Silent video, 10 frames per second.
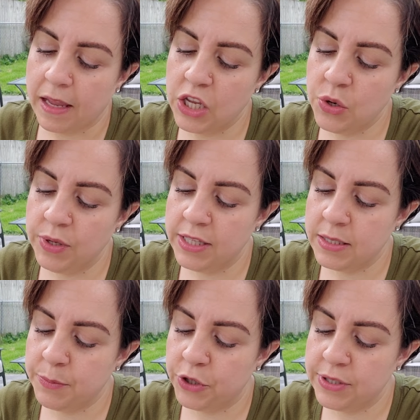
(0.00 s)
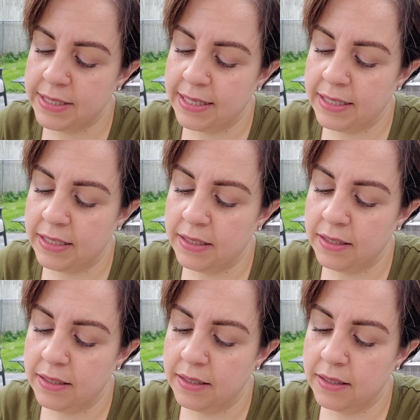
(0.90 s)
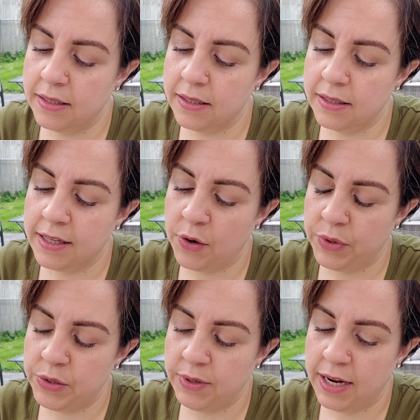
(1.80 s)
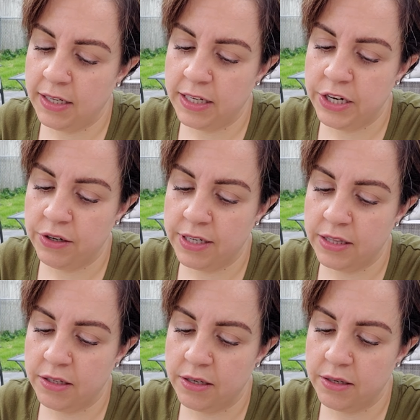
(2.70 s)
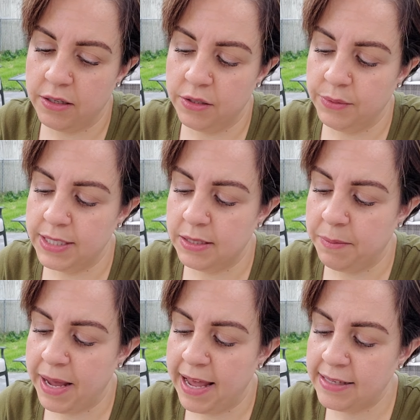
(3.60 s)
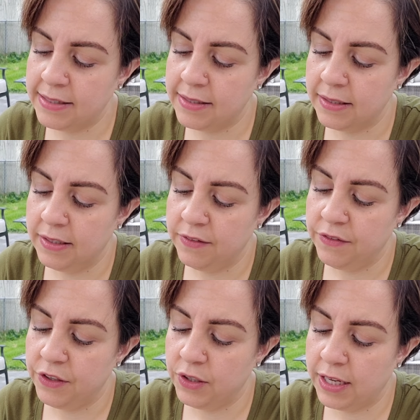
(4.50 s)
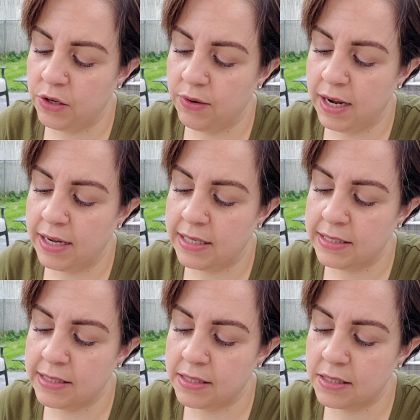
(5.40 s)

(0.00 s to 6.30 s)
you and this person that reunited here in the in the recent past feel like you guys